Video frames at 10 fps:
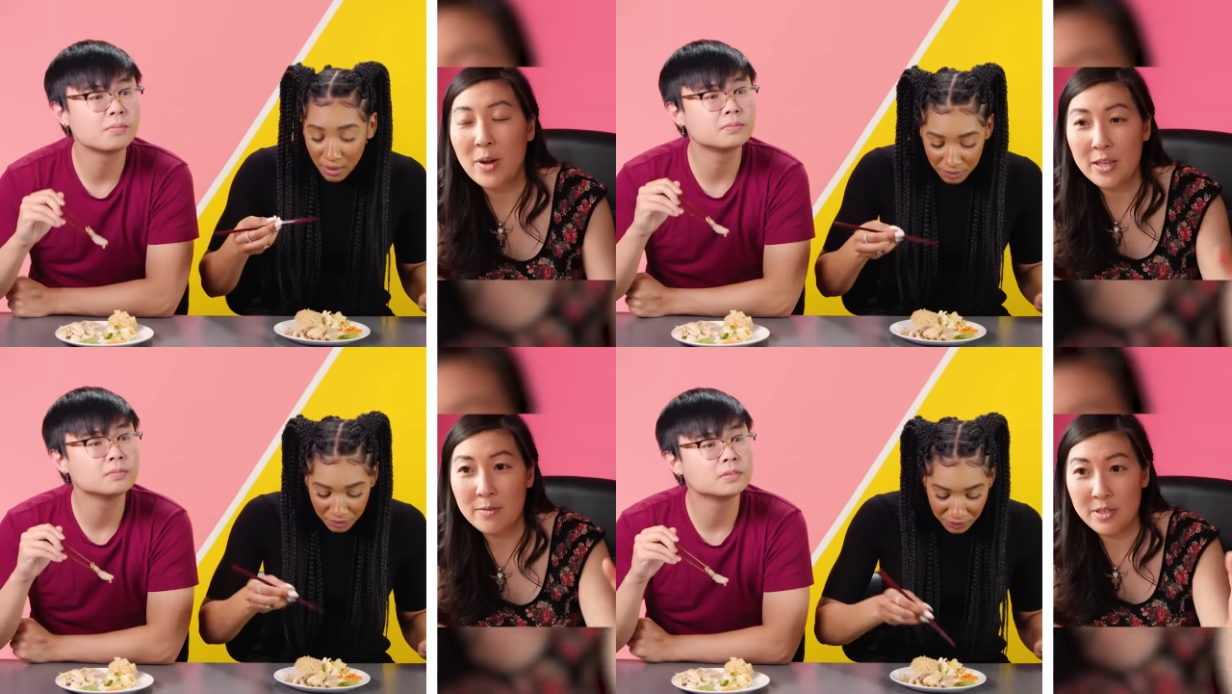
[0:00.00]

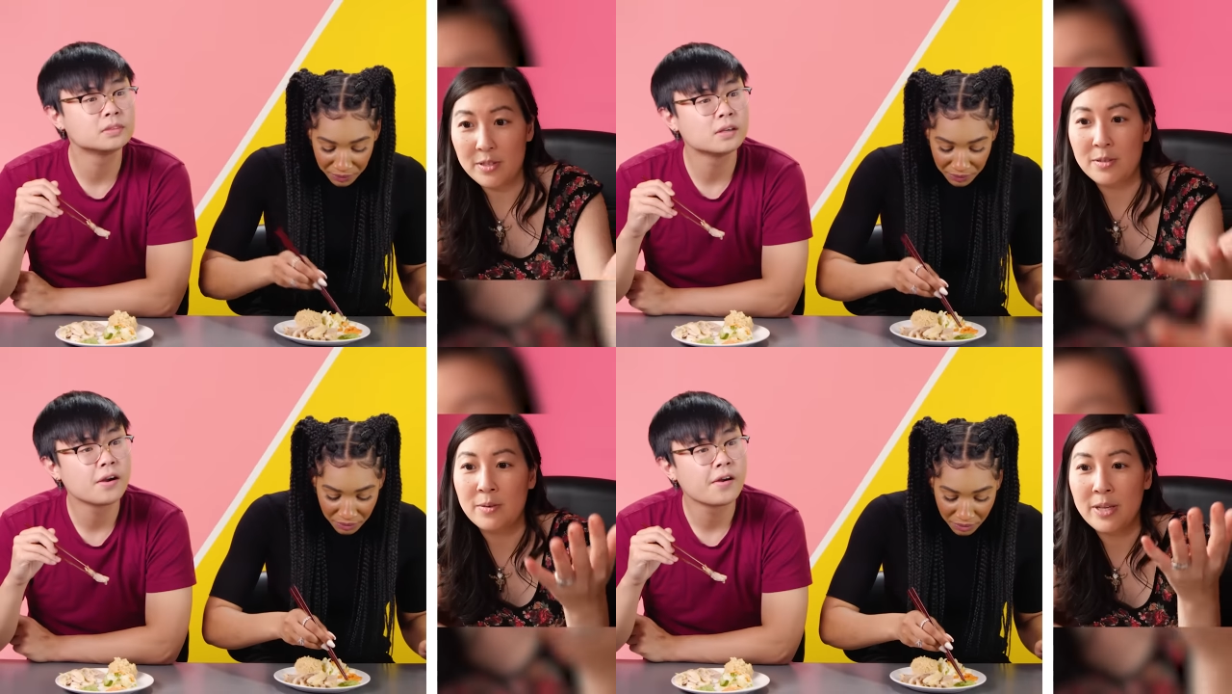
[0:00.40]
Speaker 1: what you
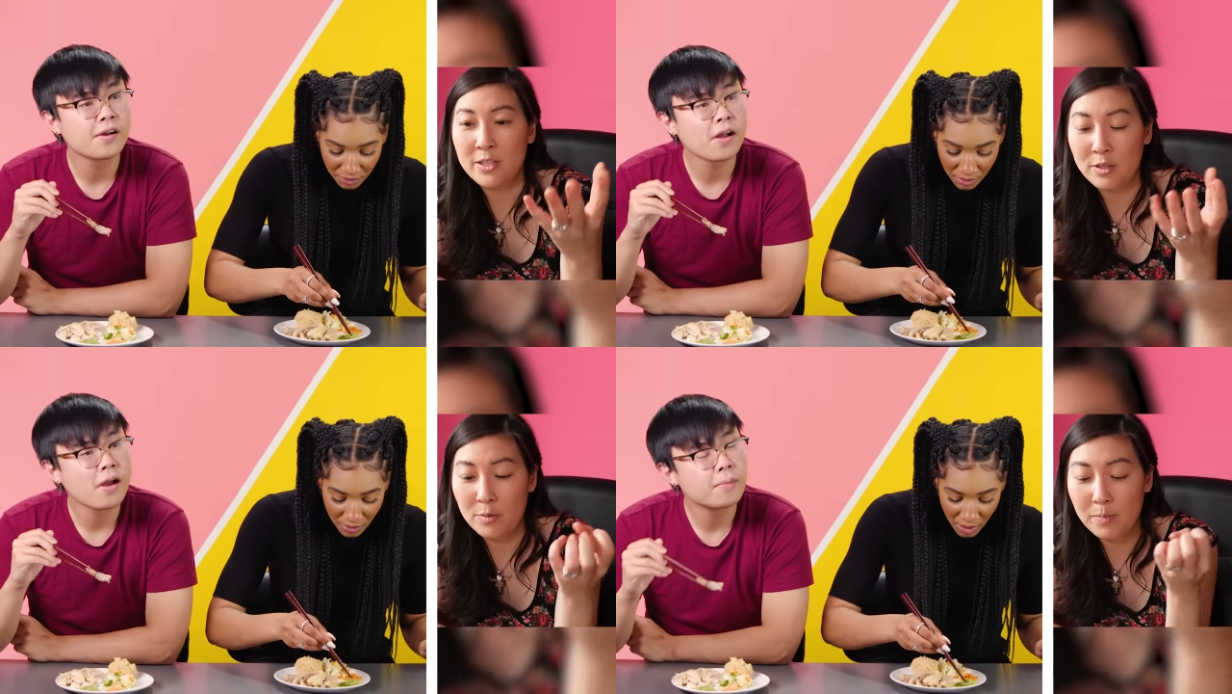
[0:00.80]
do
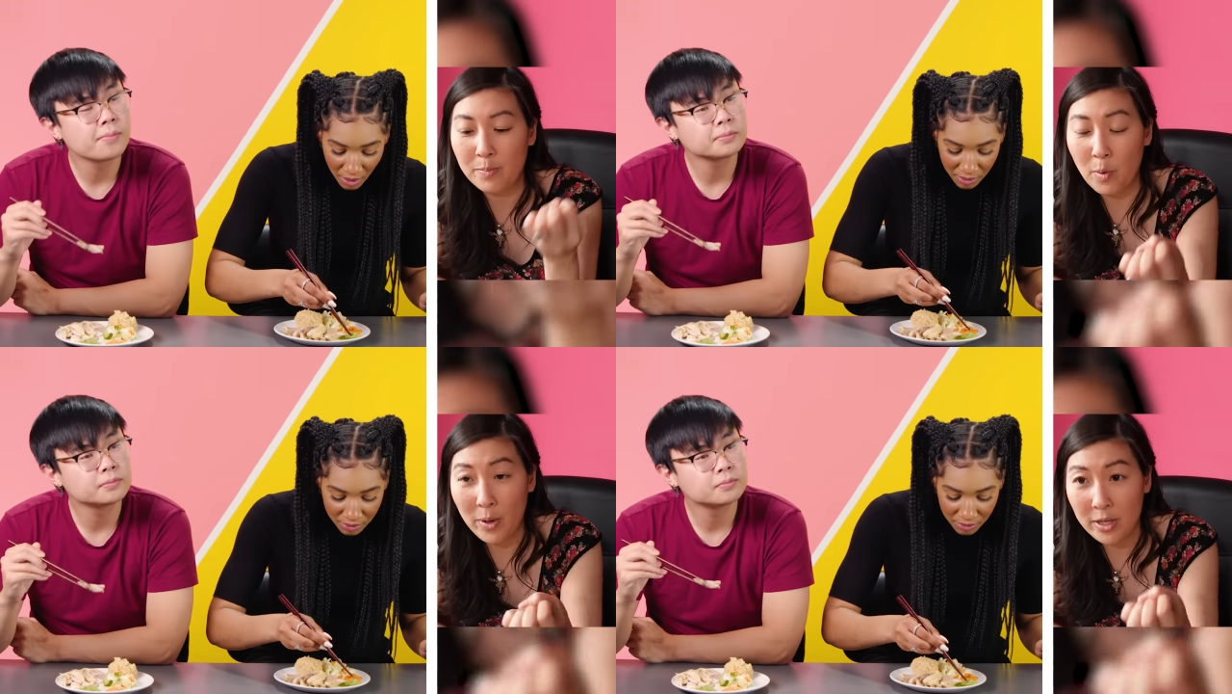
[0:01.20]
is you
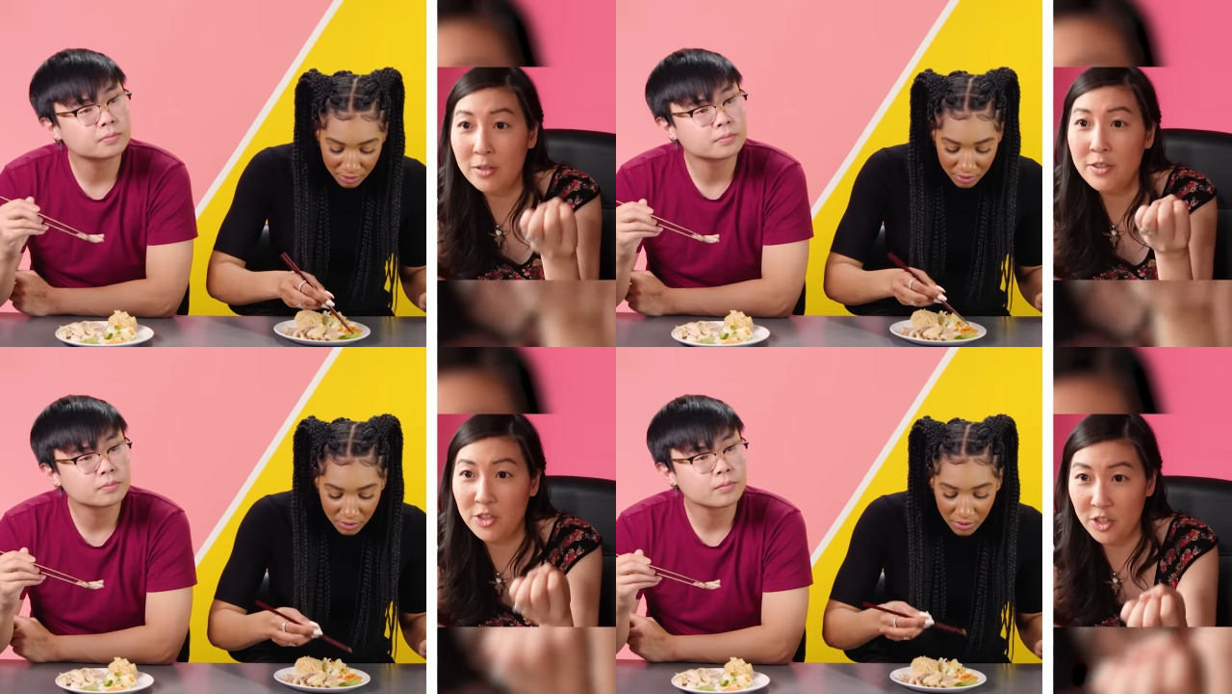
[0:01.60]

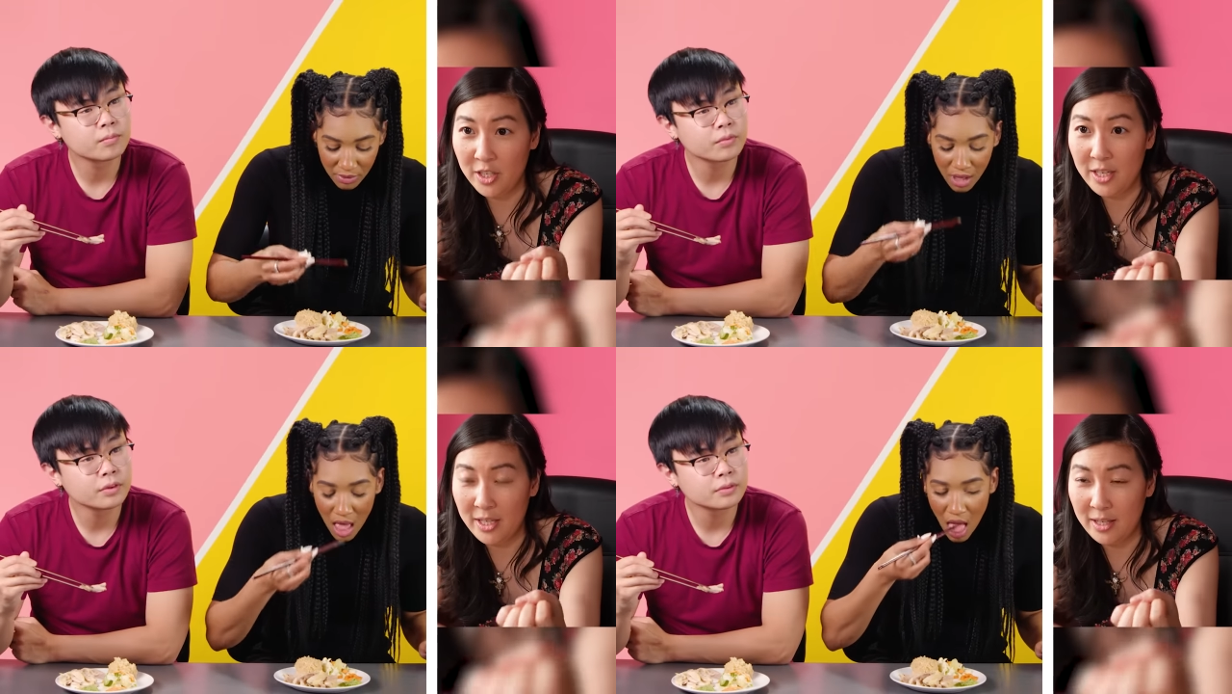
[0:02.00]
boil the
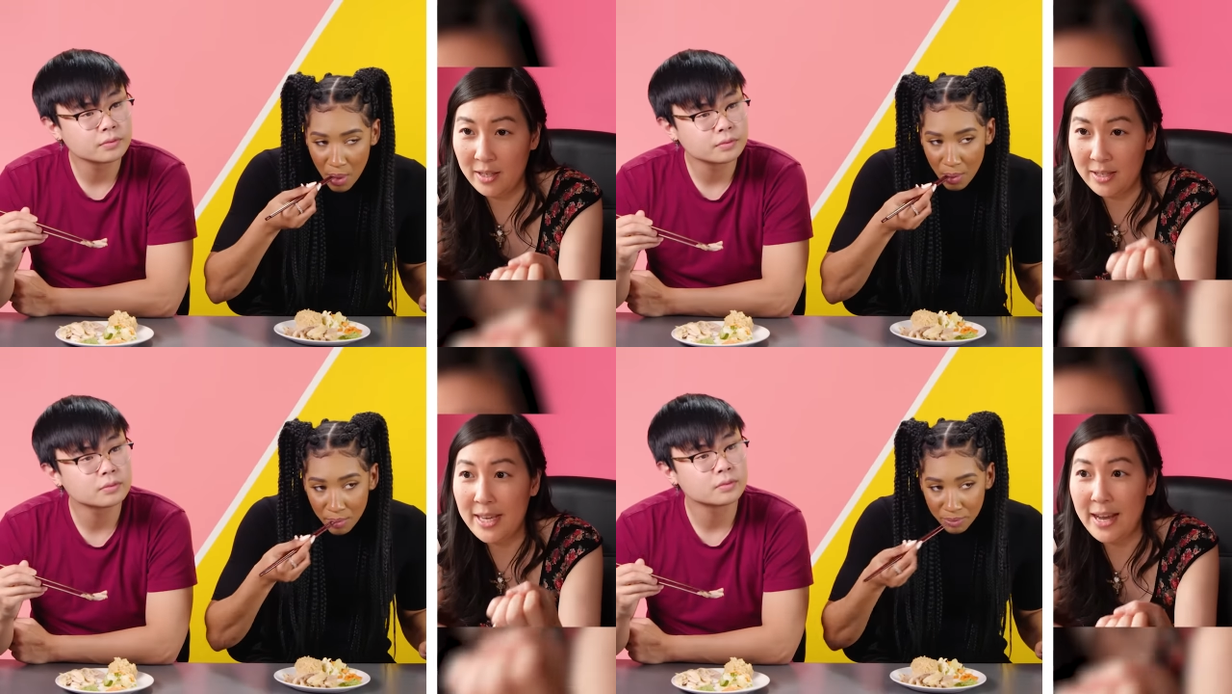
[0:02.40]

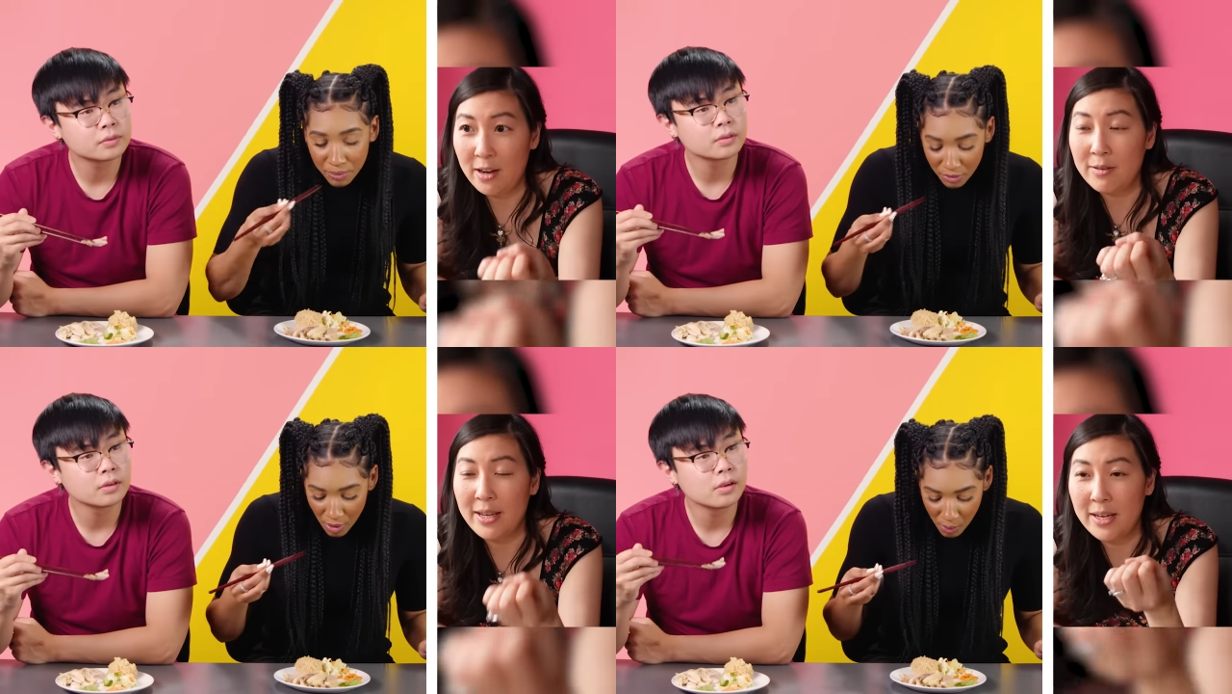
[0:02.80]
chicken
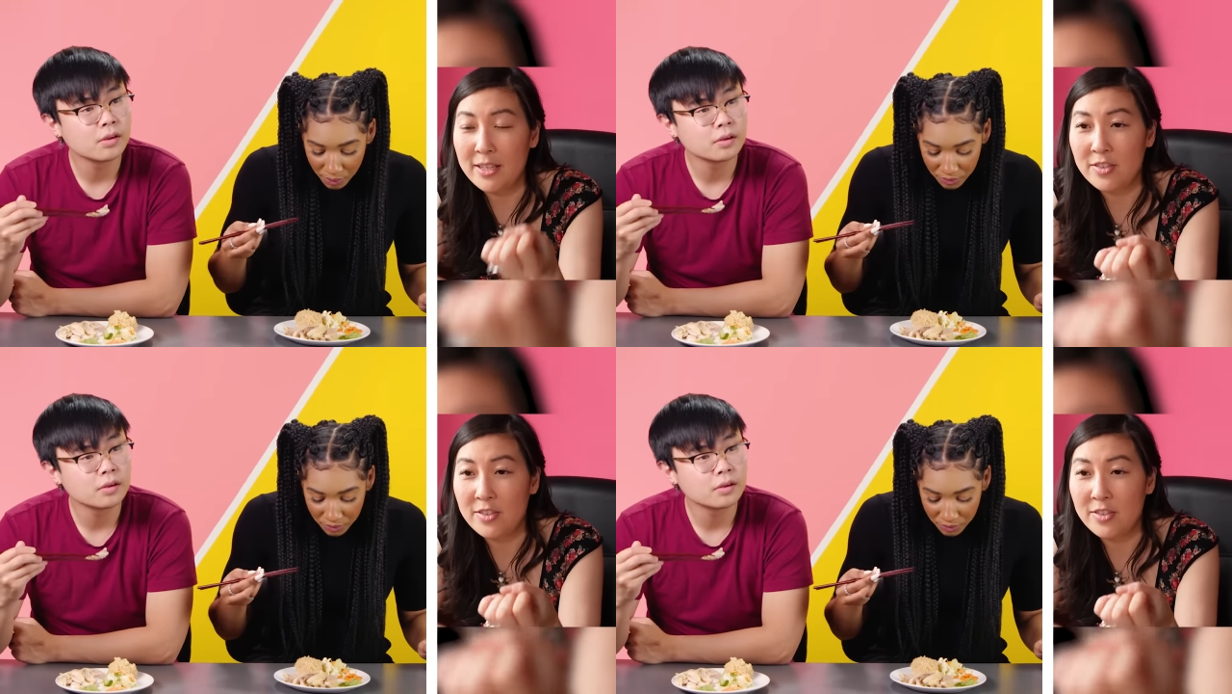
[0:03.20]
down in a